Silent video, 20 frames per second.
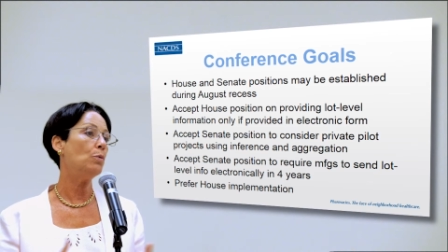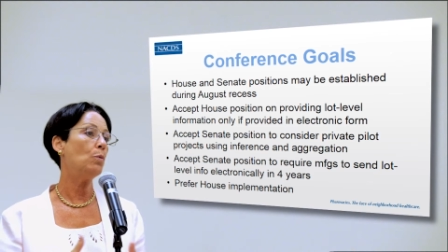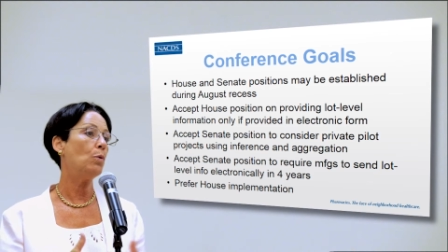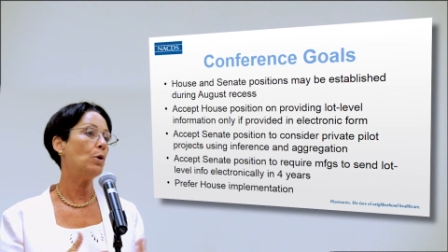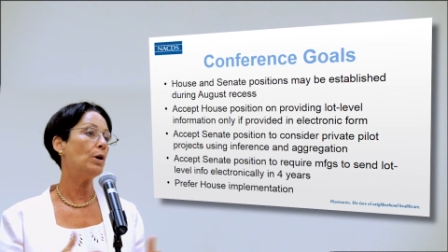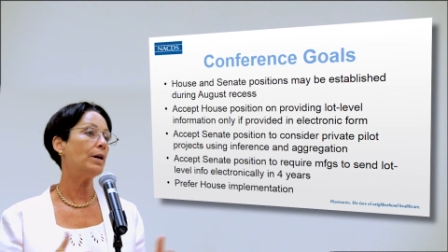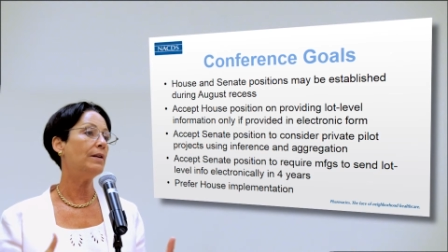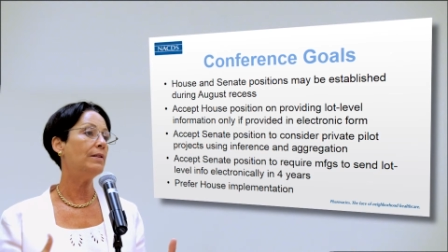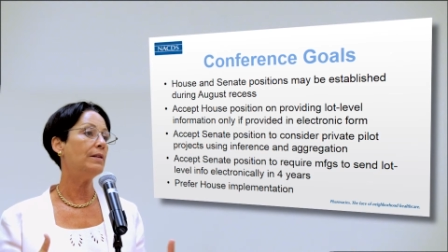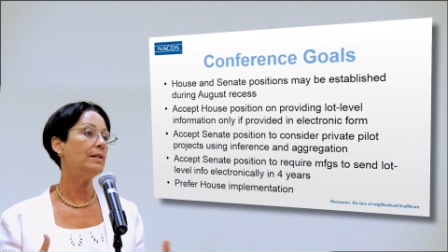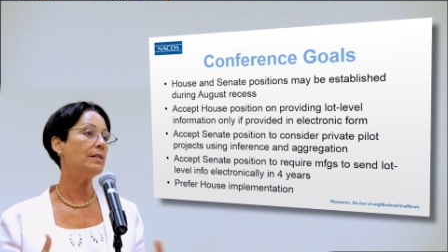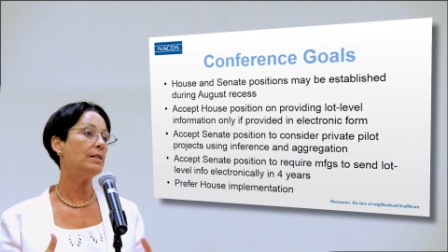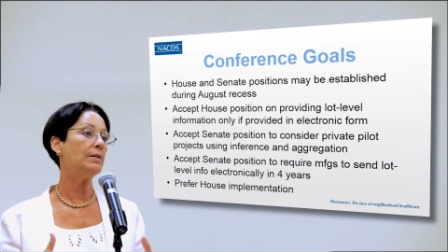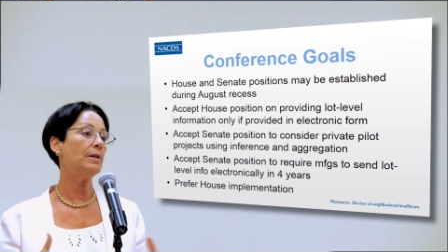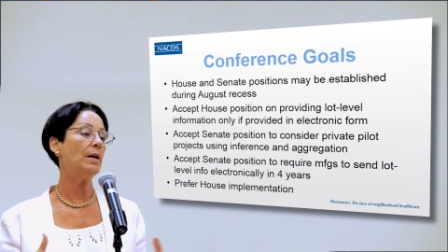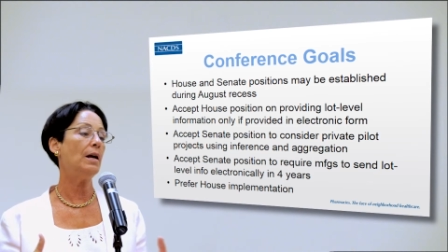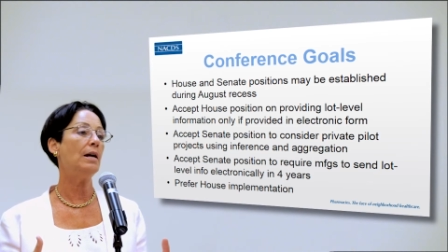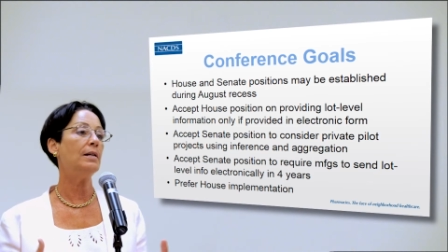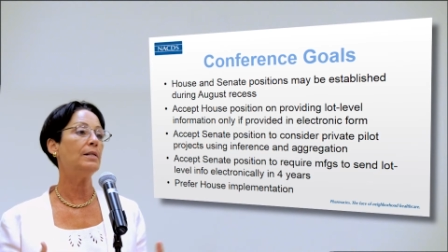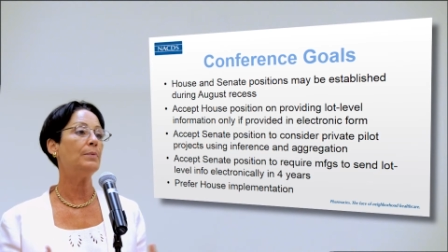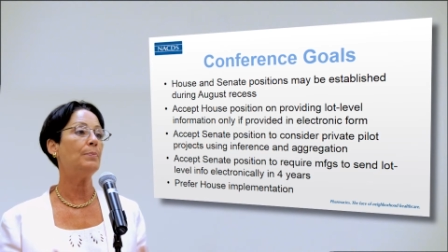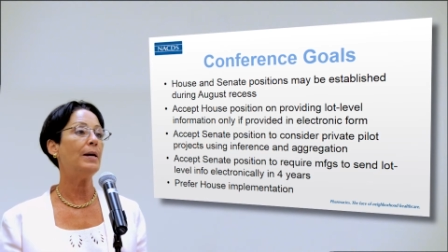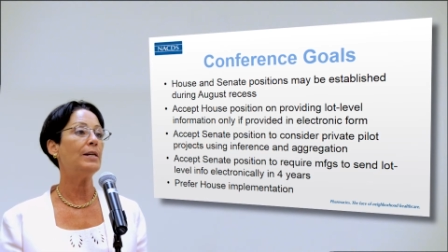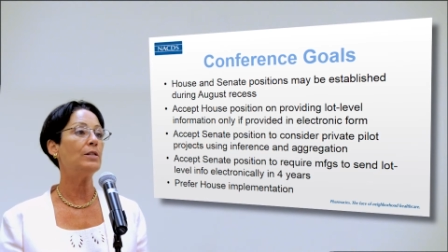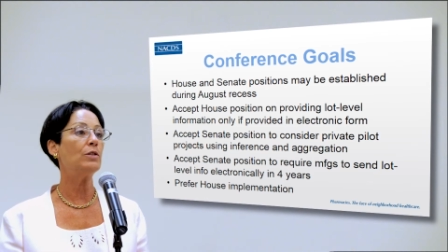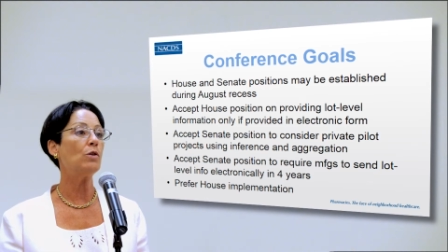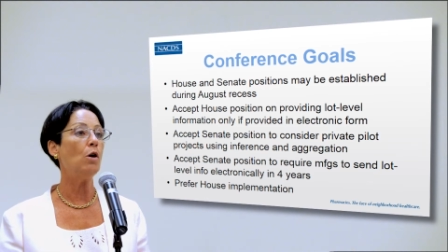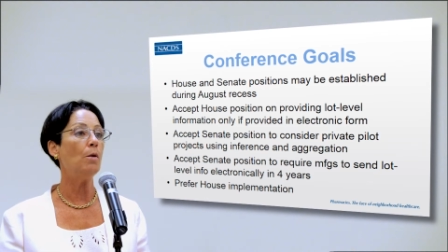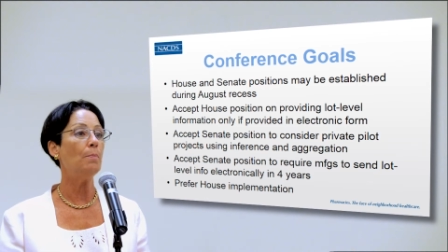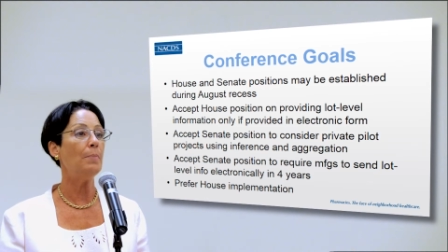work in this
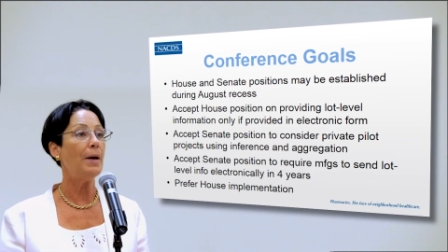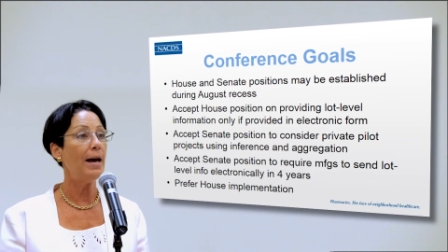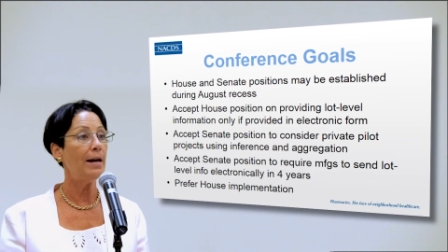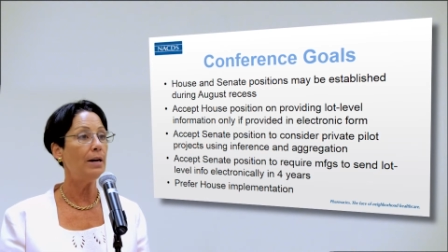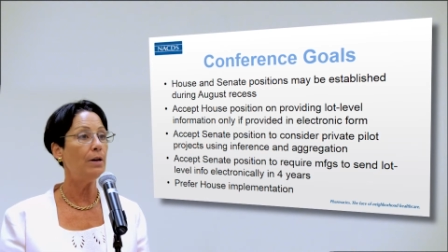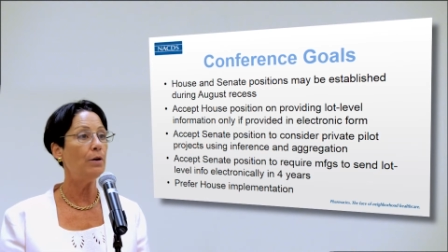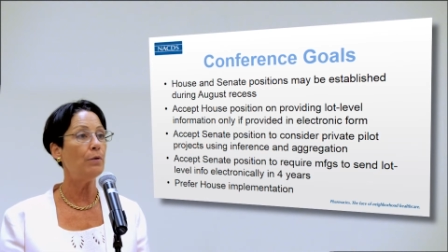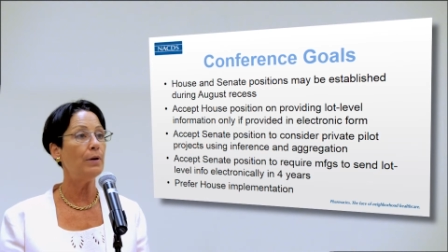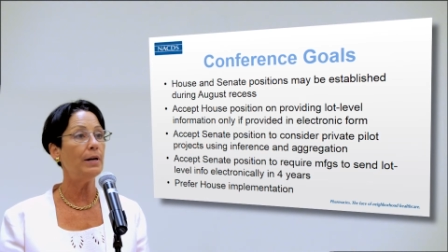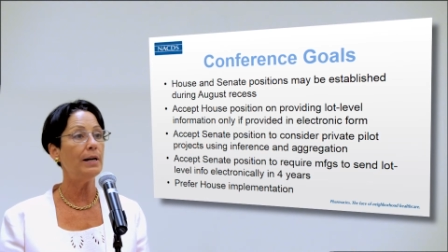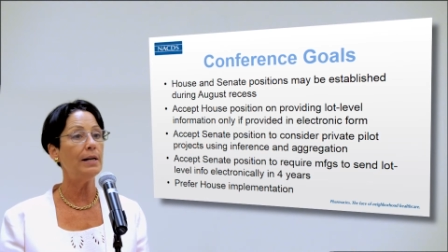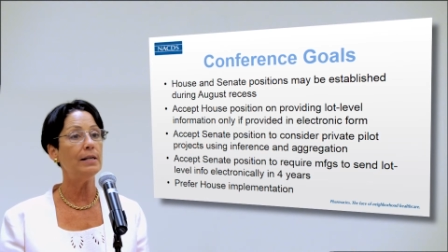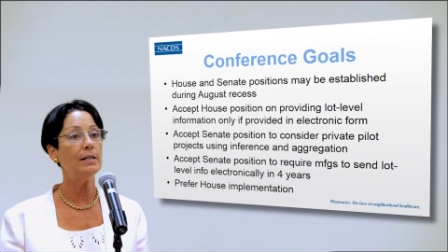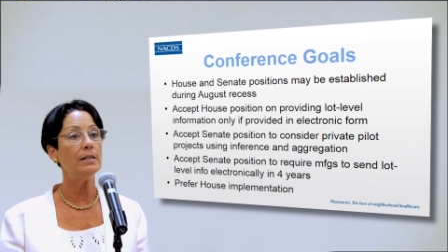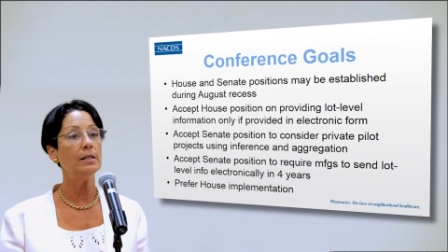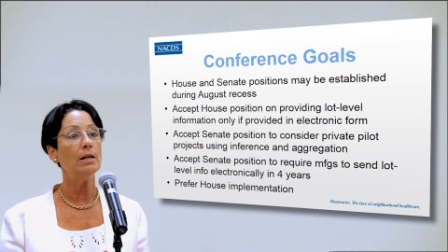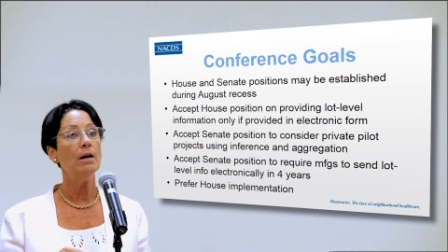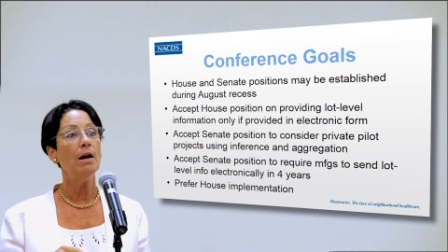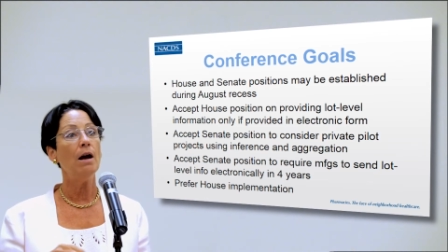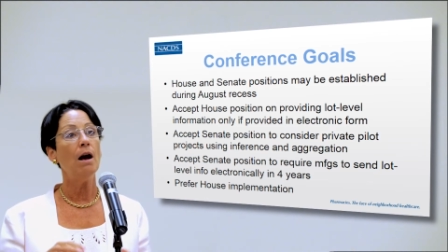space call pedigrees